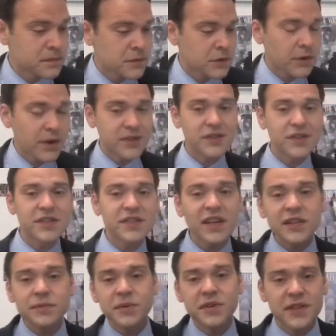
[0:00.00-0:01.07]
All right, it's an
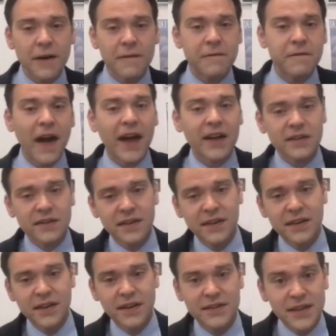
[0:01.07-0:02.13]
assessment. It's not fact.
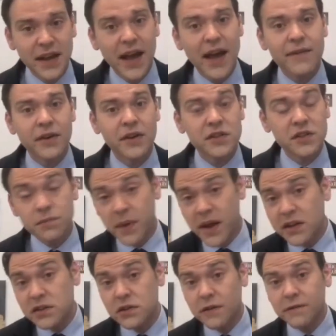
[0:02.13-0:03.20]
It's not evidence. It's
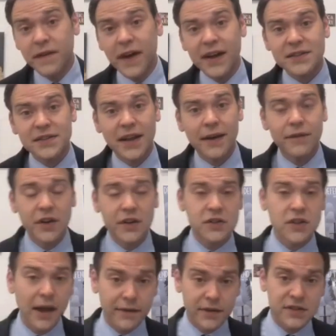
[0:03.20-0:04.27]
based on facts and evidence.
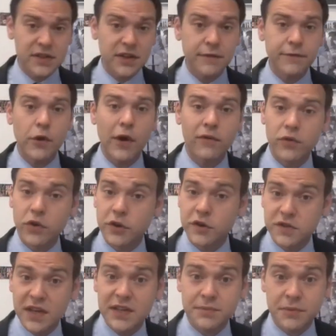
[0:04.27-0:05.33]
And obviously, if you have a good
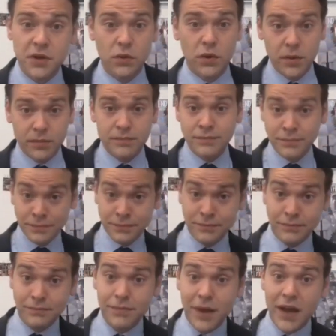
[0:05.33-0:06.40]
assessment, you want to
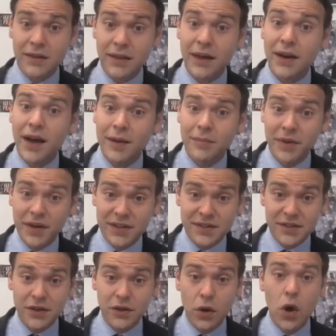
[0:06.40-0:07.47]
back that up, but it's
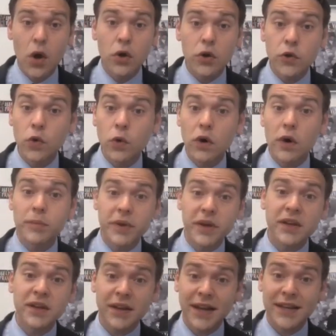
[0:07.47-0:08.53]
still your
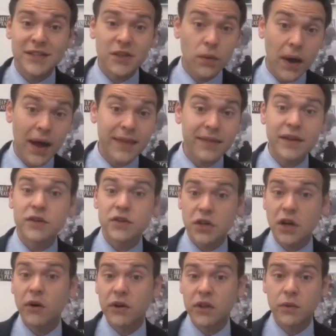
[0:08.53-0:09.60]
opinion as to why things are
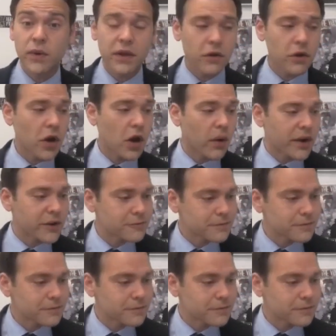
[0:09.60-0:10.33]
going the way they're going.